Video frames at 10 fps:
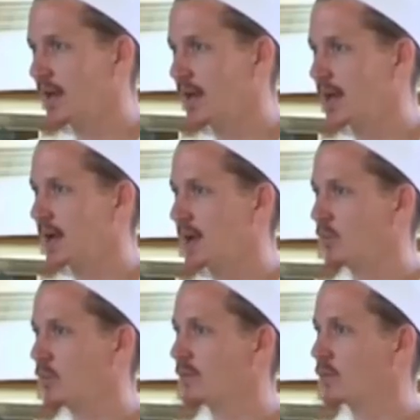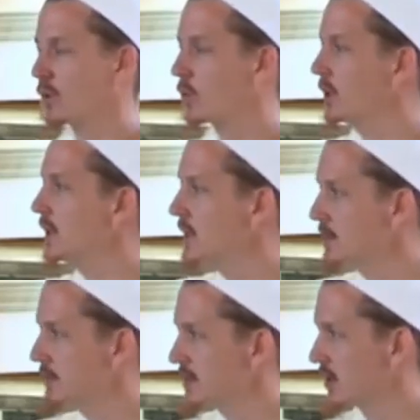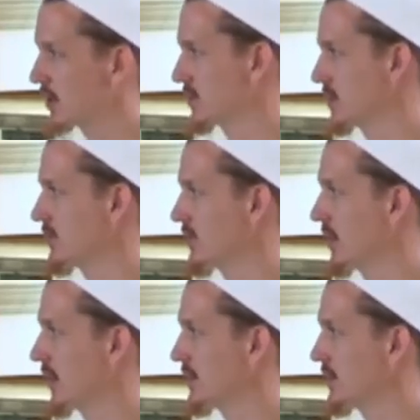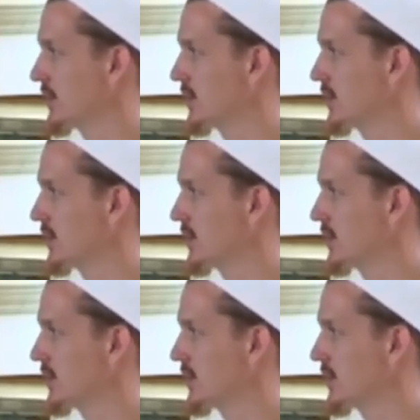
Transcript: that we're really limiting ourselves in that.